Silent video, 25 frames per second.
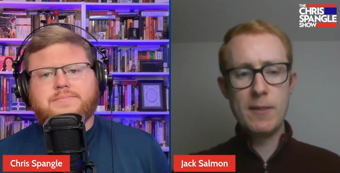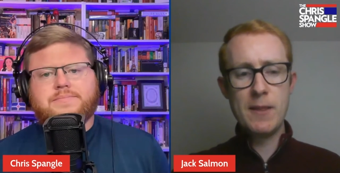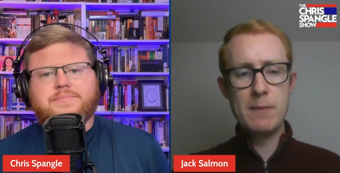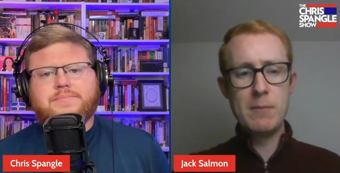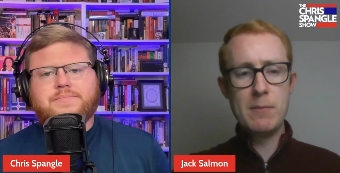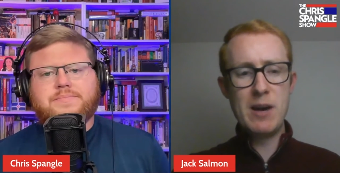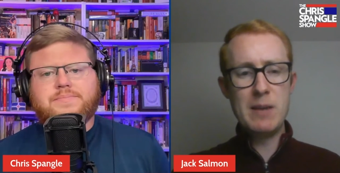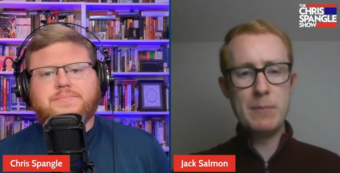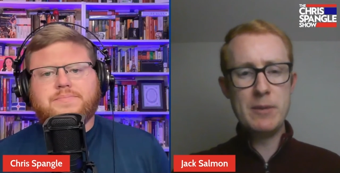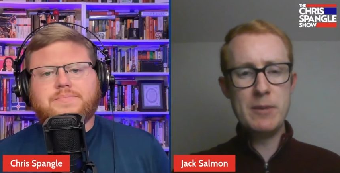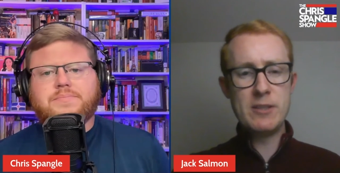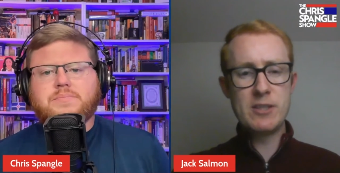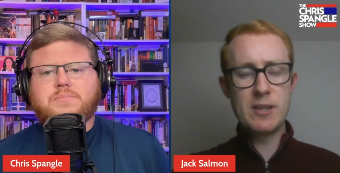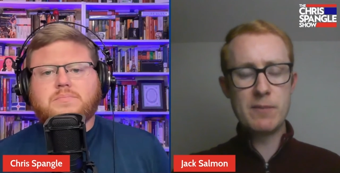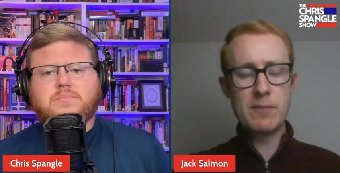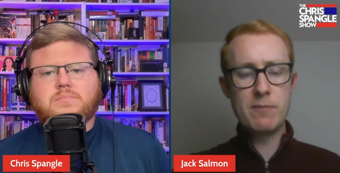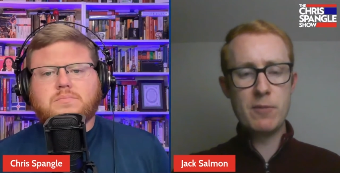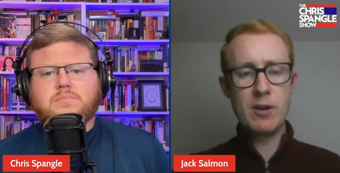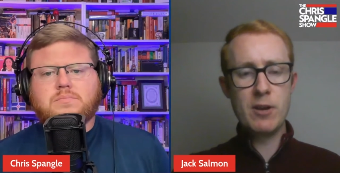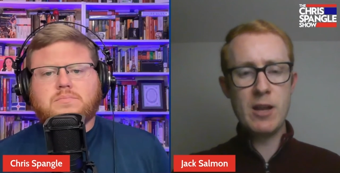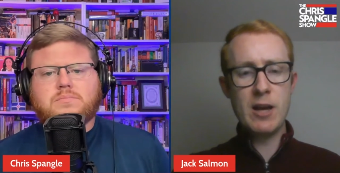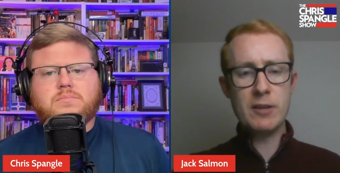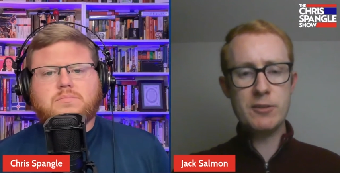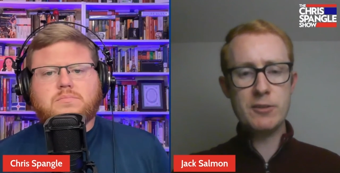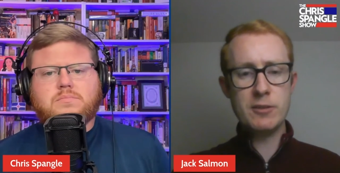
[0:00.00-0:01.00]
Speaker 1: there might be
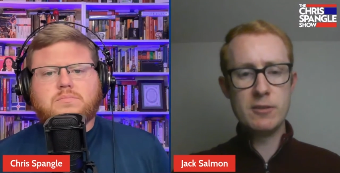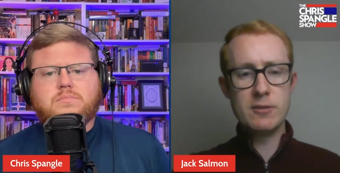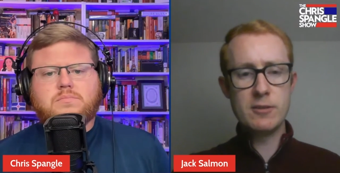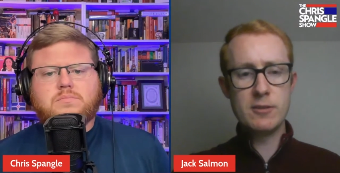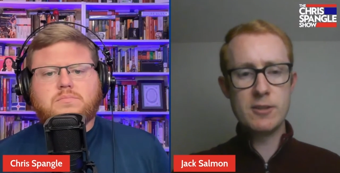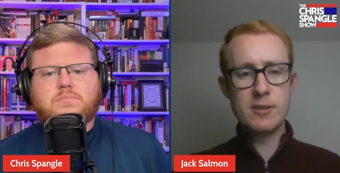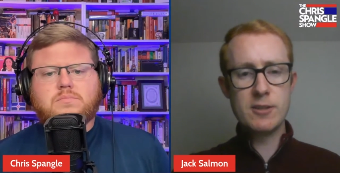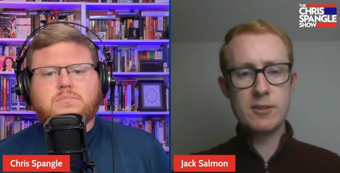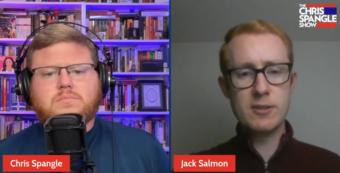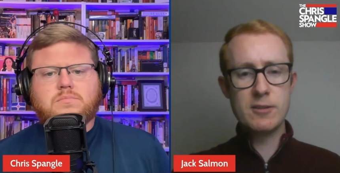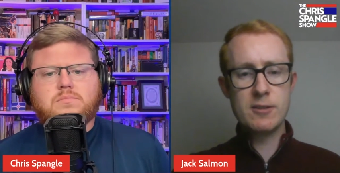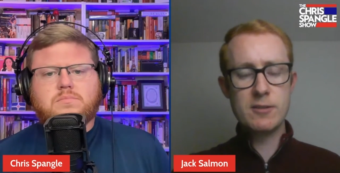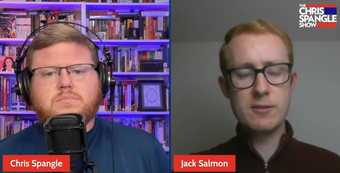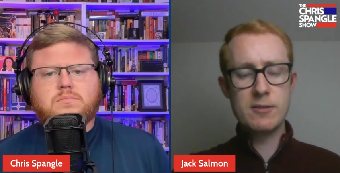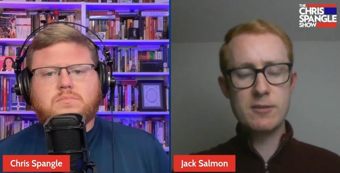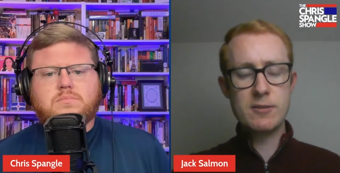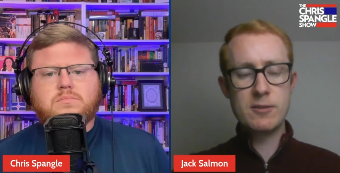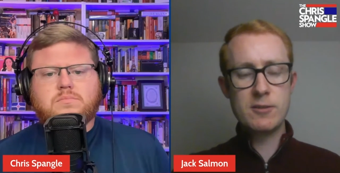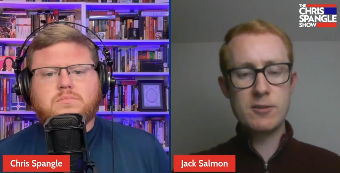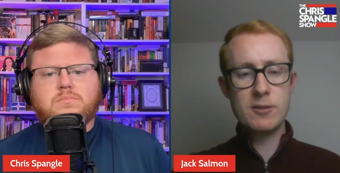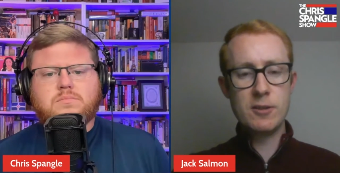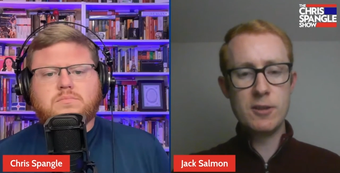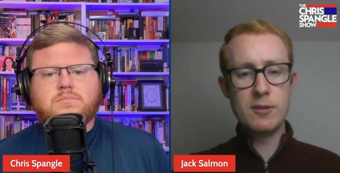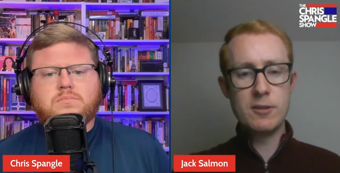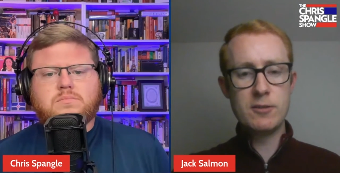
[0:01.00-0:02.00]
some reluctance
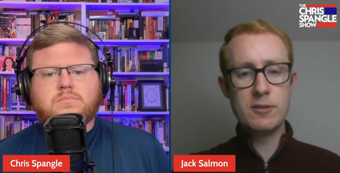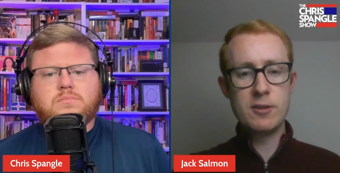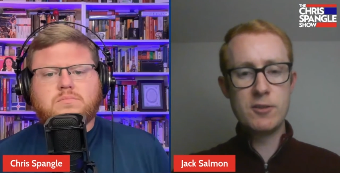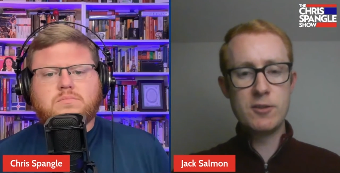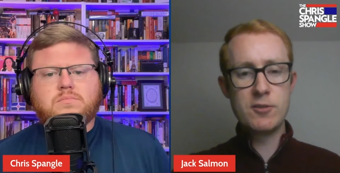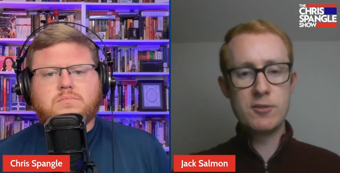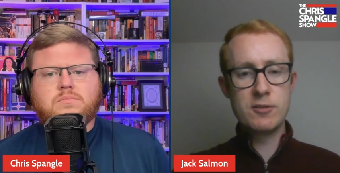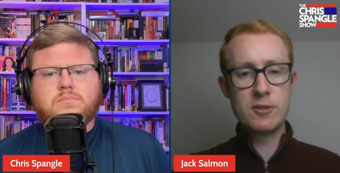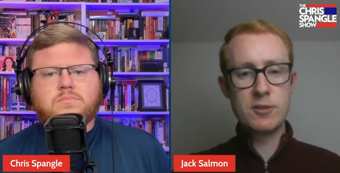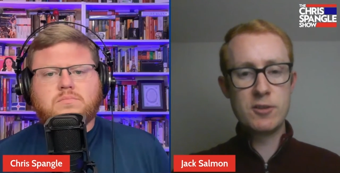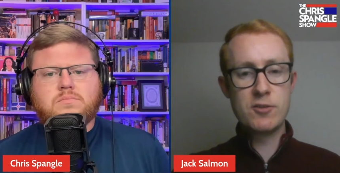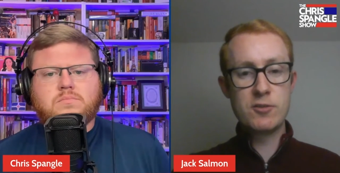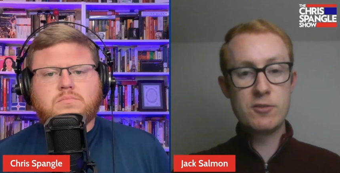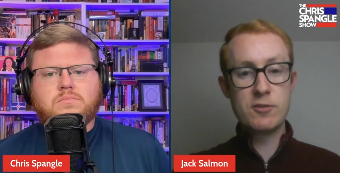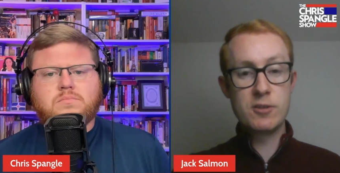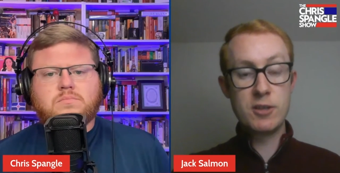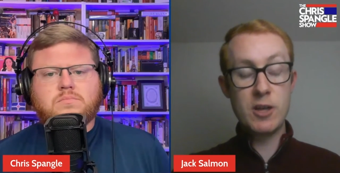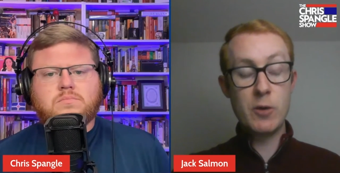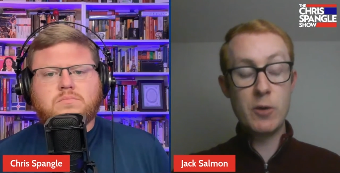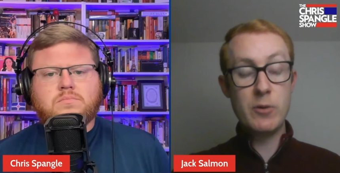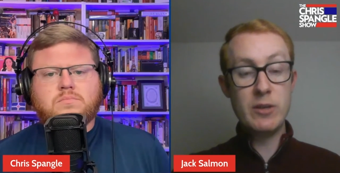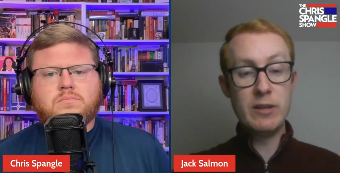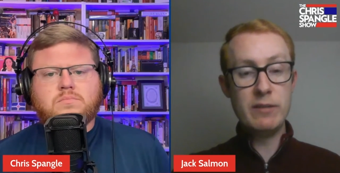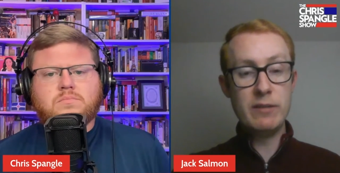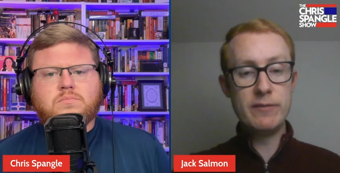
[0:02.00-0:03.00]
to, to, to to
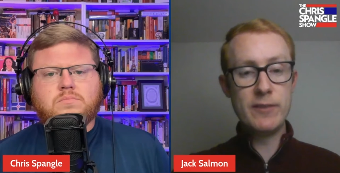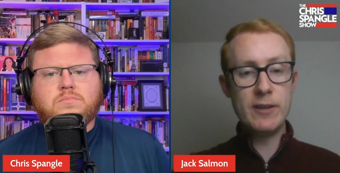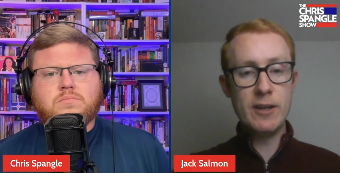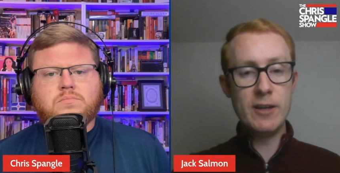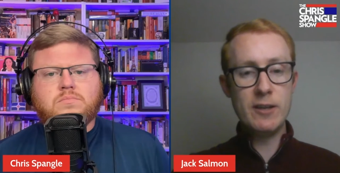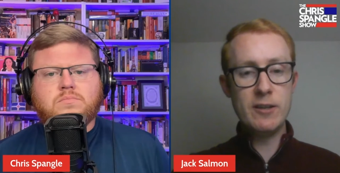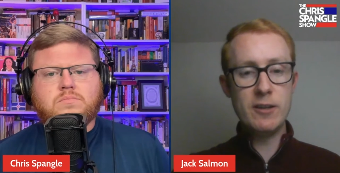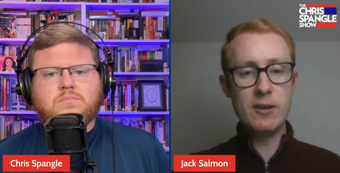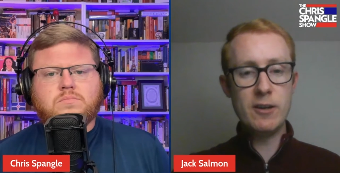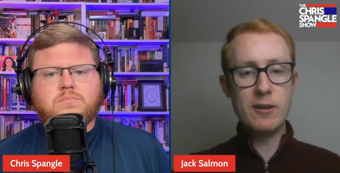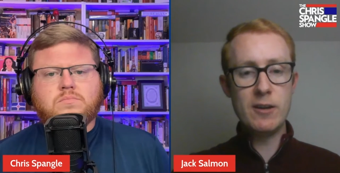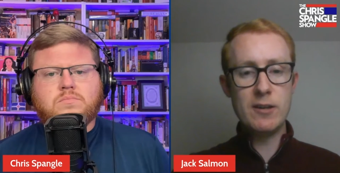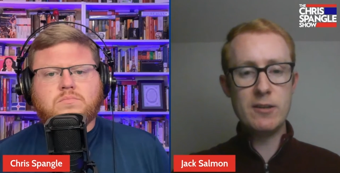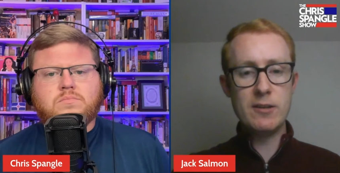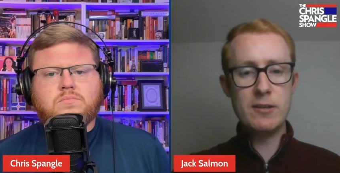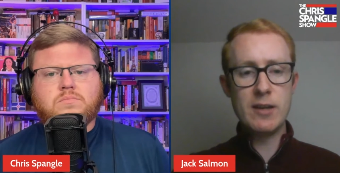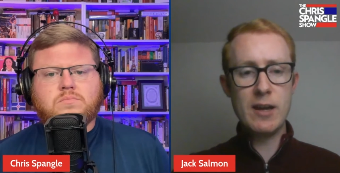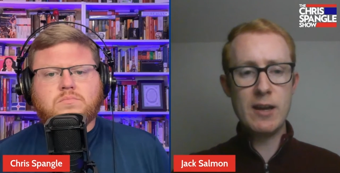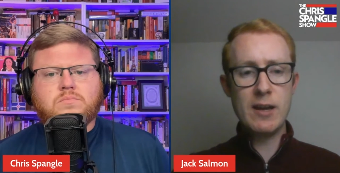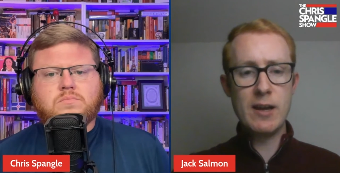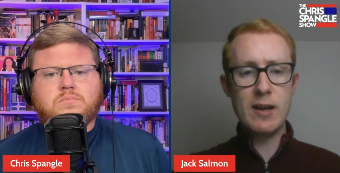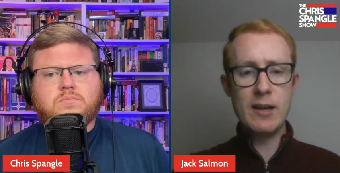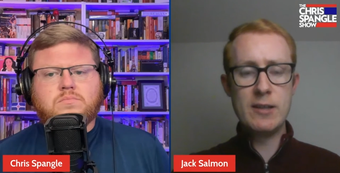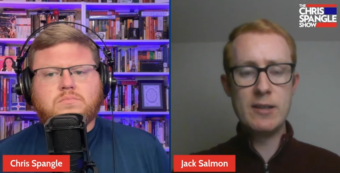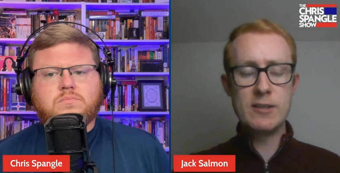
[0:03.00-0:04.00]
go any further,
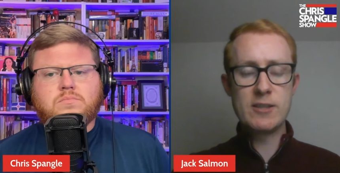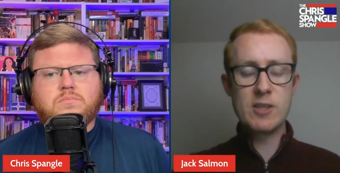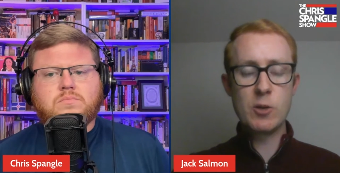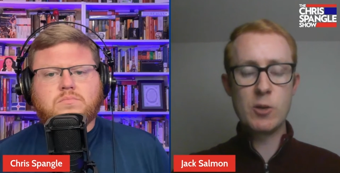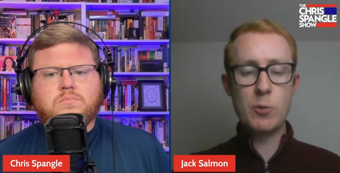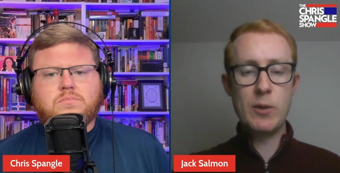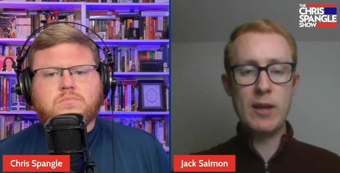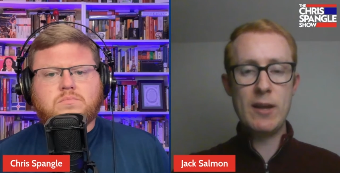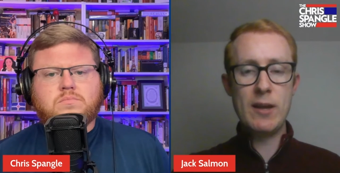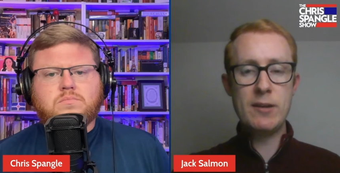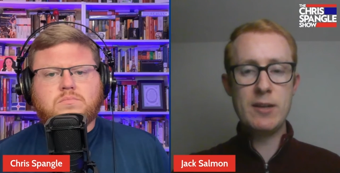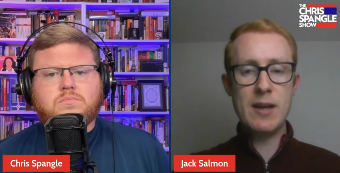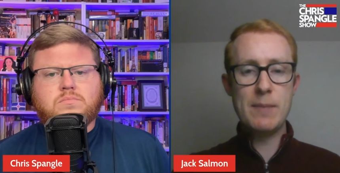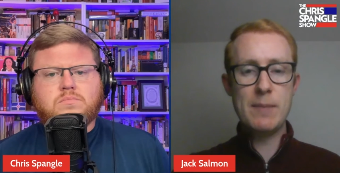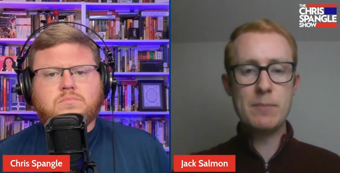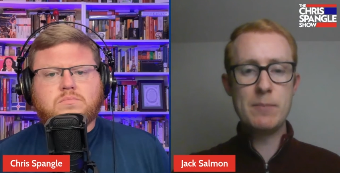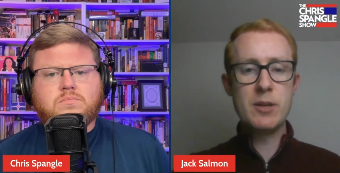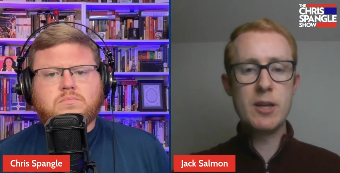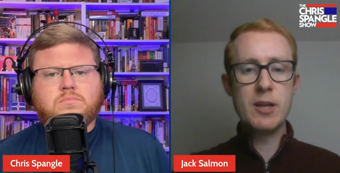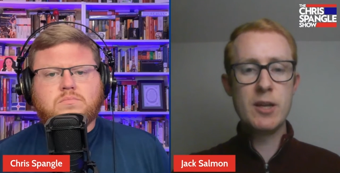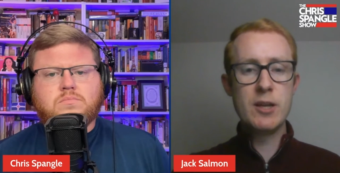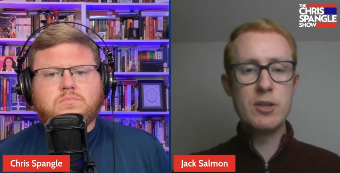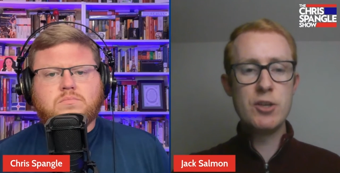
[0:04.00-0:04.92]
and and so we end up